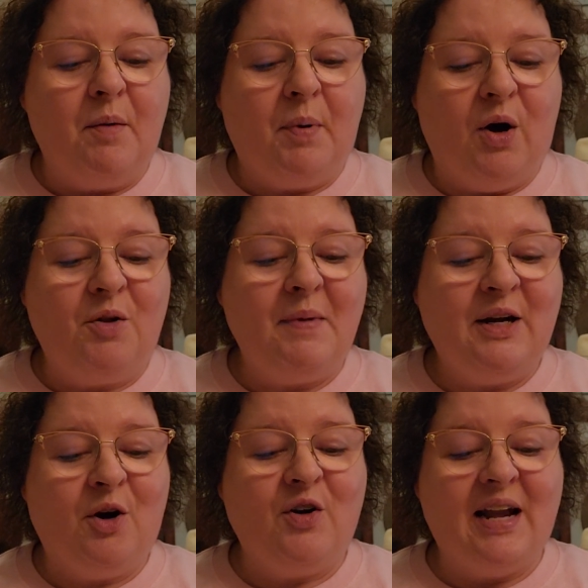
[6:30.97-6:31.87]
Paul
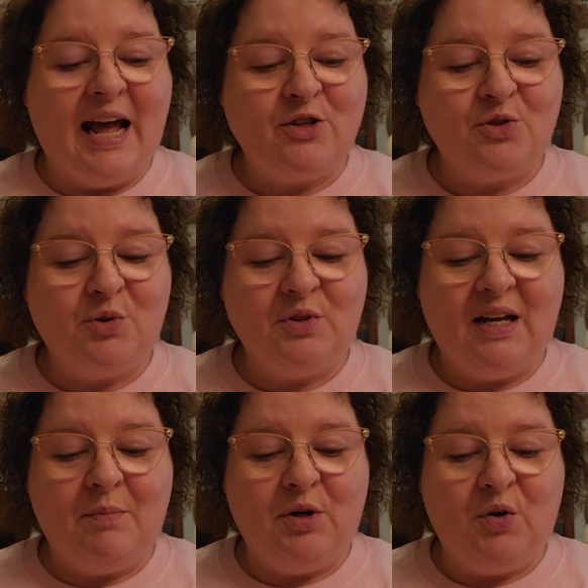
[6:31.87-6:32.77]
made her national
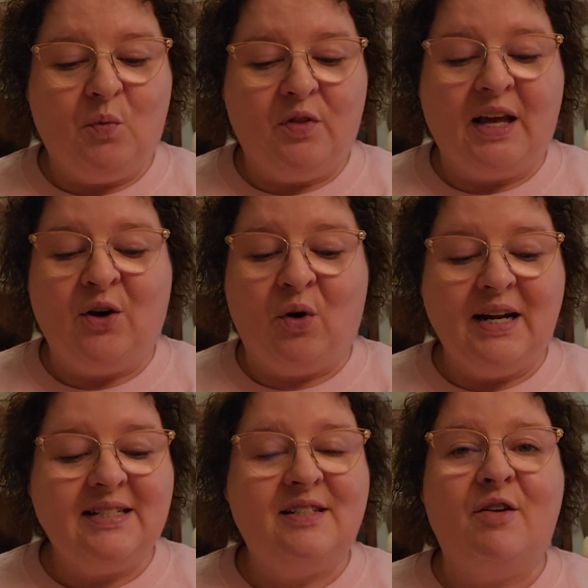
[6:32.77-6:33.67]
debut with a
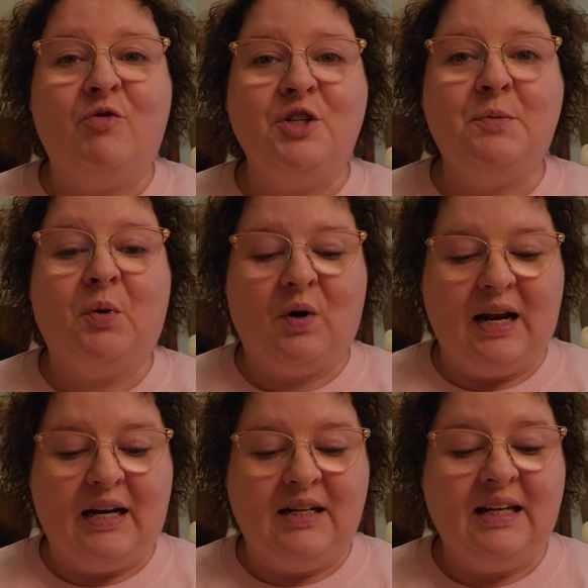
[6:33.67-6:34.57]
great suffrage
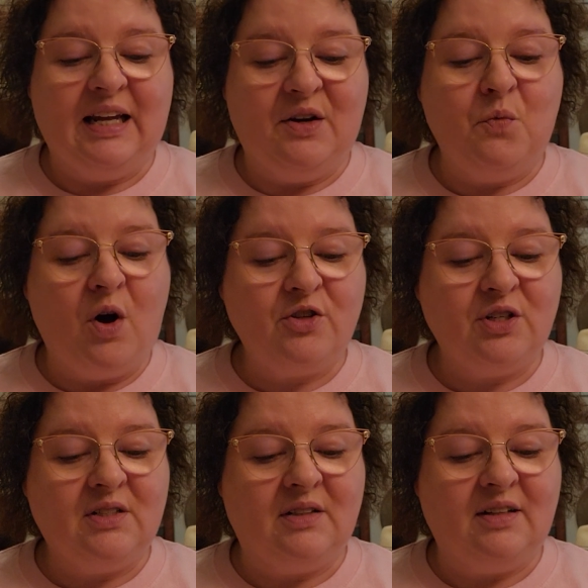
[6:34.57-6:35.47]
parade in
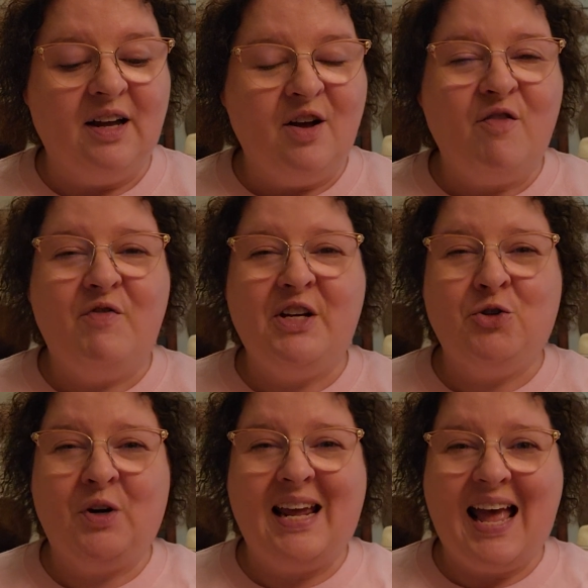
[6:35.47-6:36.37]
Washington,
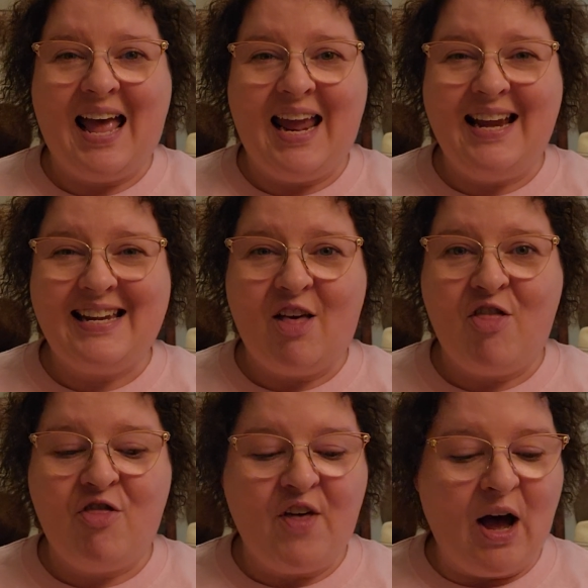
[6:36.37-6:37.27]
featuring
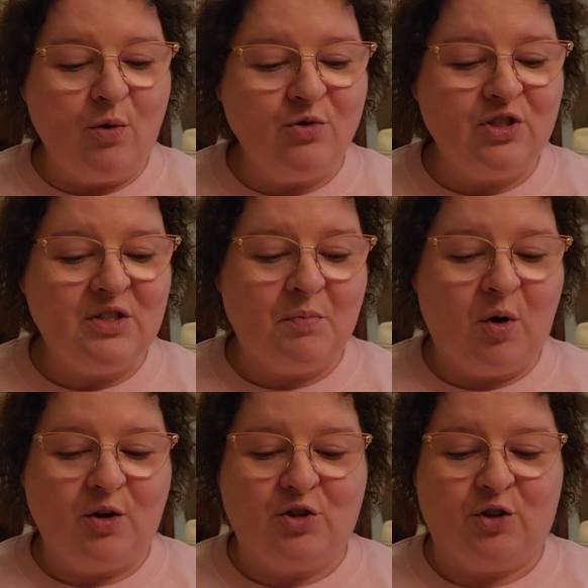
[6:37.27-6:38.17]
8,000
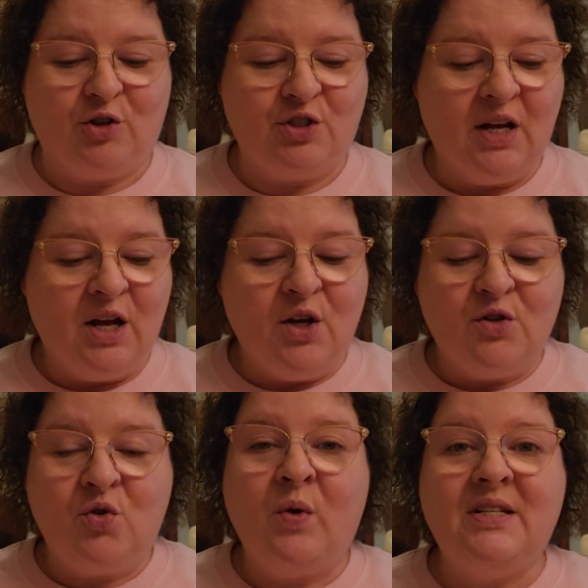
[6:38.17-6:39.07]
marchers,
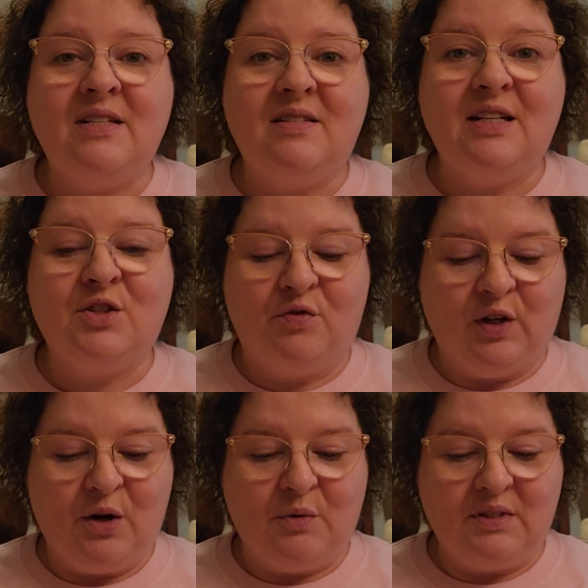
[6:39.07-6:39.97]
26
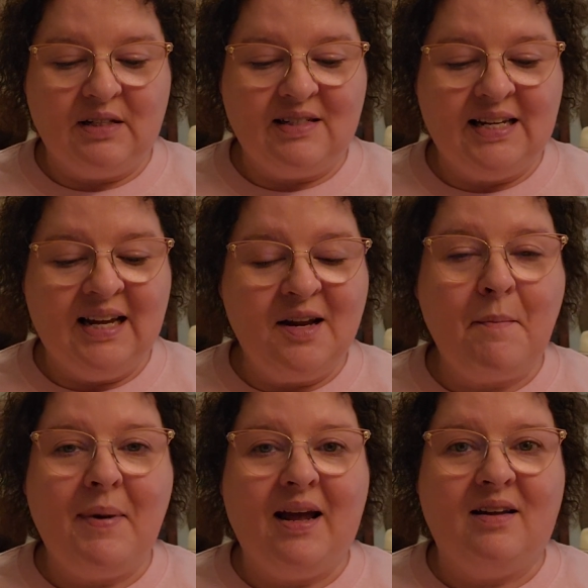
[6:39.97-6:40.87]
floats,
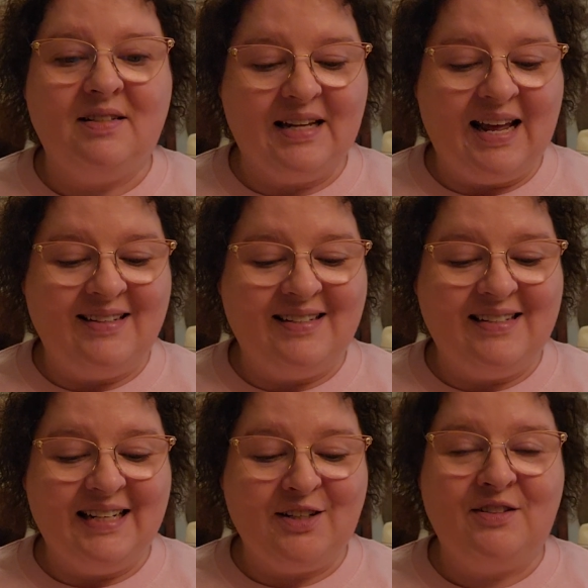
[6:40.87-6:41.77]
10 bands, and
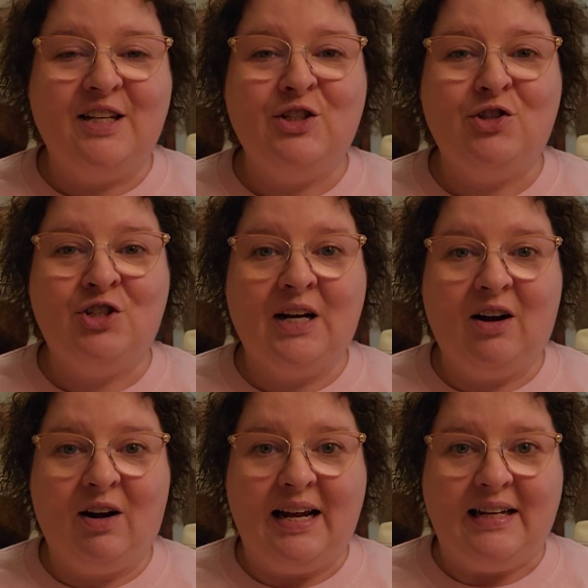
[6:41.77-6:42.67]
6
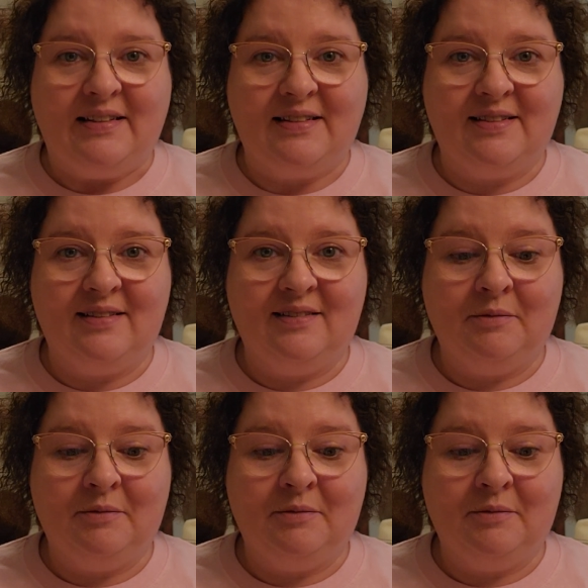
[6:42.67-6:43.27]
chariots.